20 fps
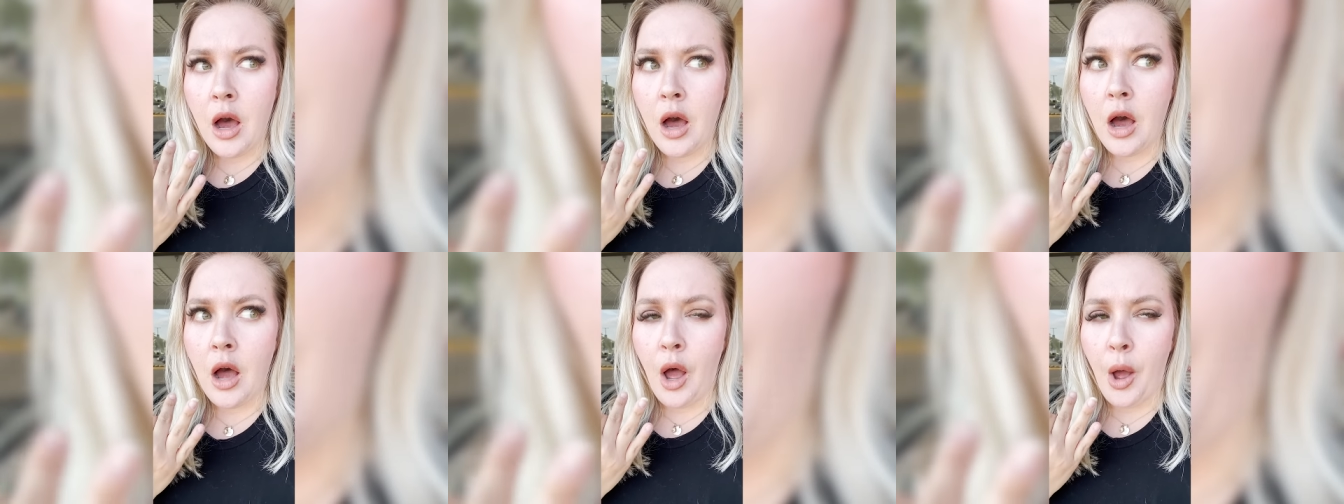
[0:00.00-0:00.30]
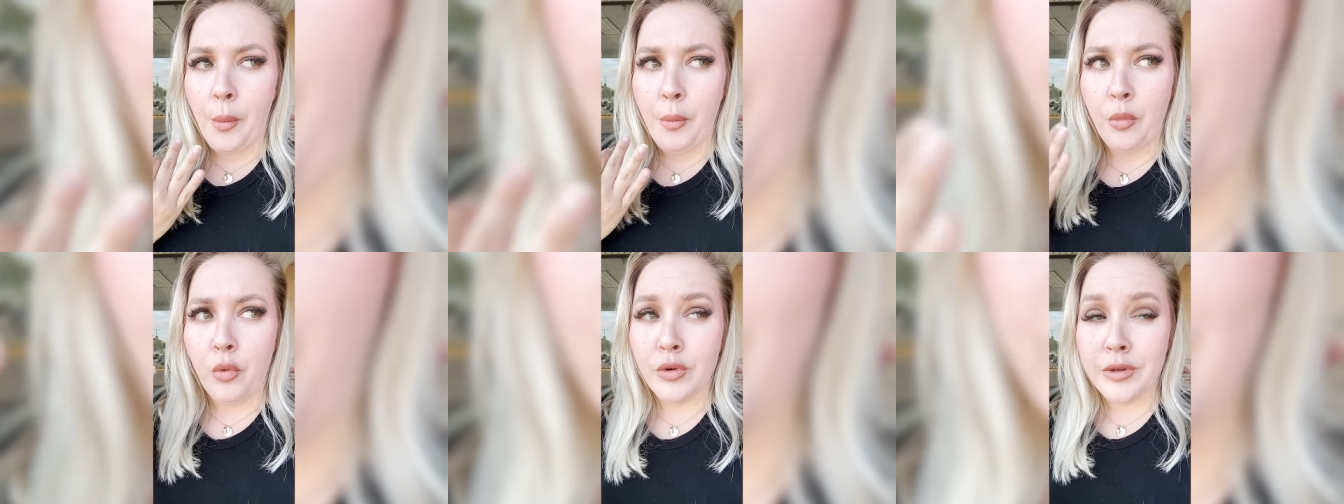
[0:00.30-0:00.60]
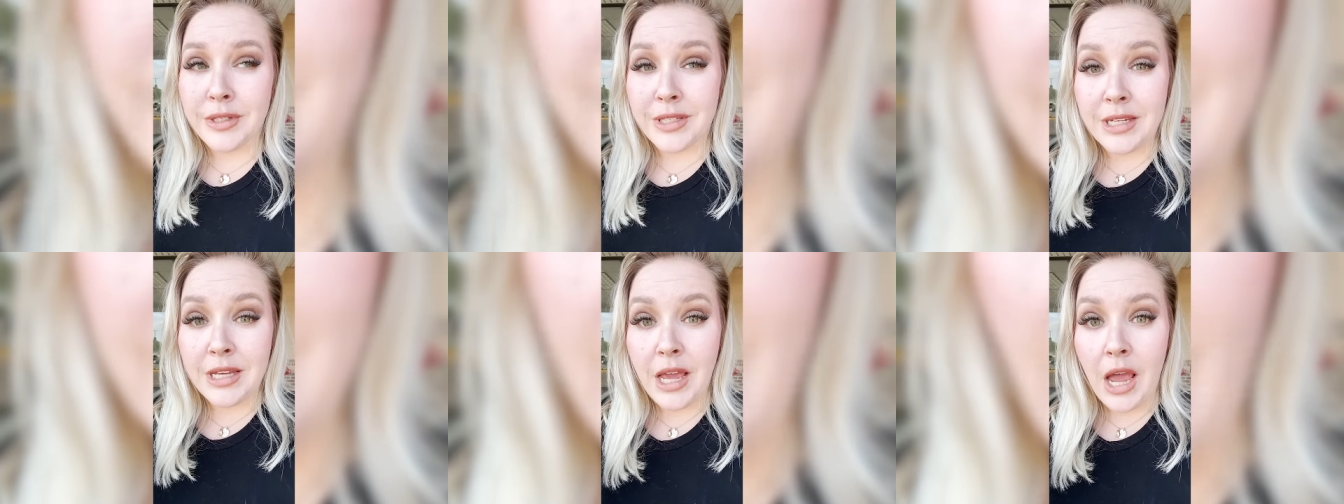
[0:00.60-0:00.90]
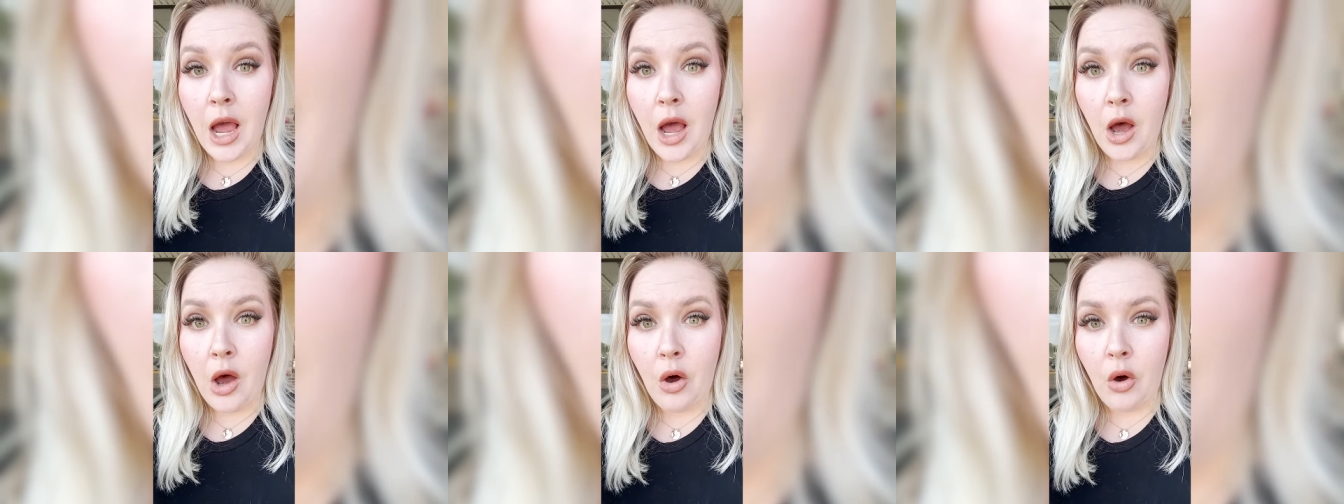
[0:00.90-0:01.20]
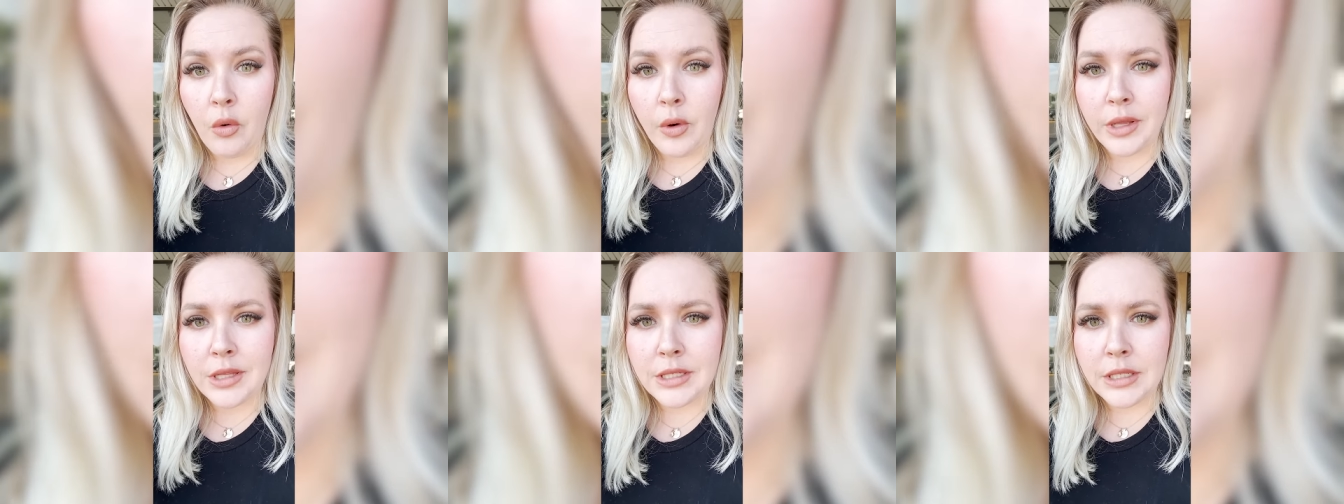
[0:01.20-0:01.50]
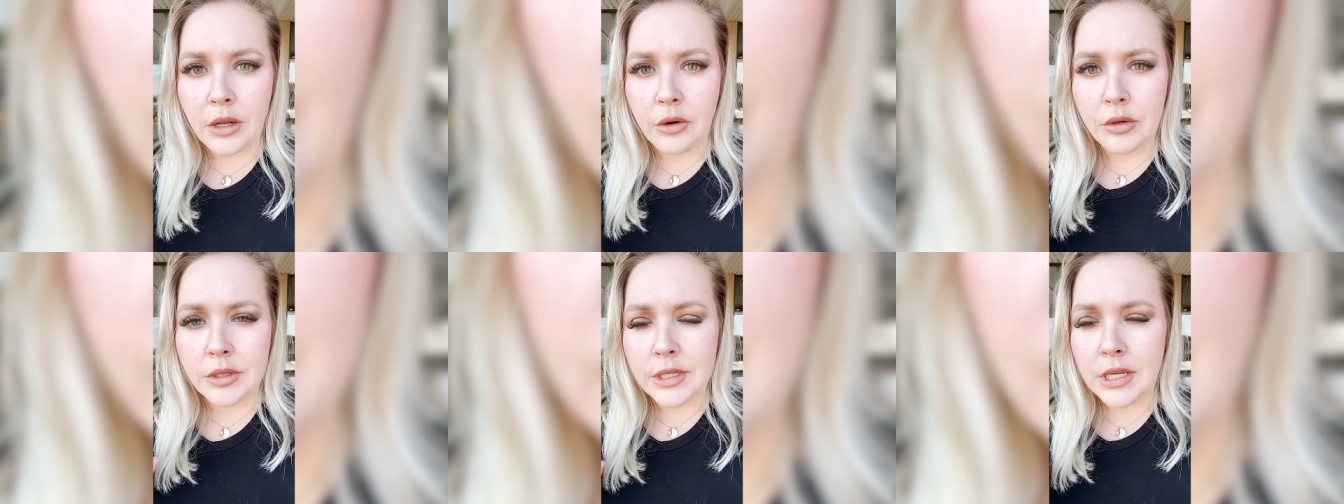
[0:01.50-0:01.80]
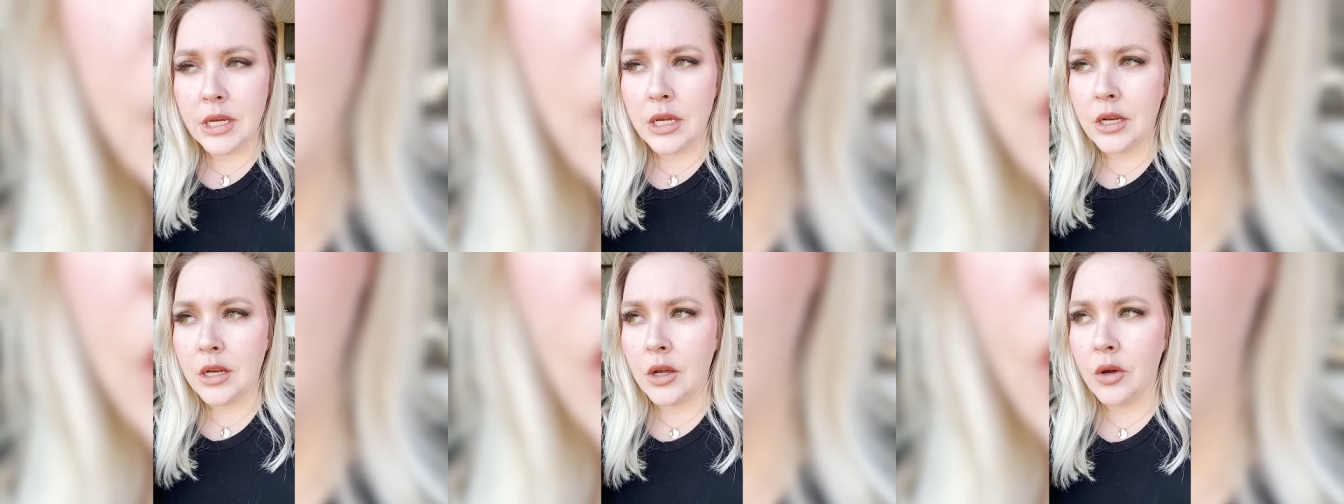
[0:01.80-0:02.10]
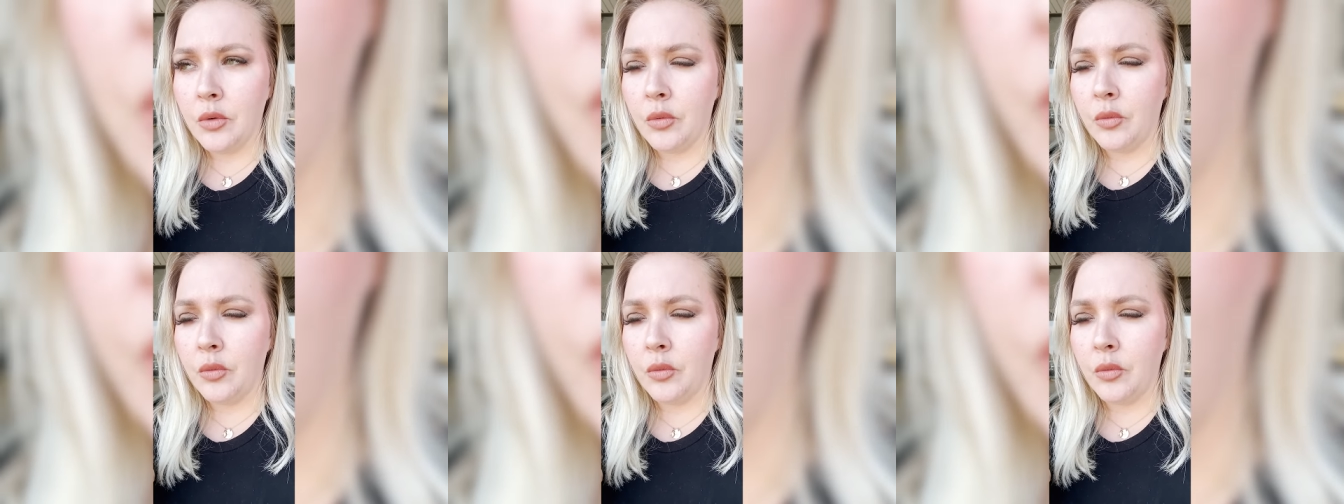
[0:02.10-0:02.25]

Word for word: We'll see how it settles in.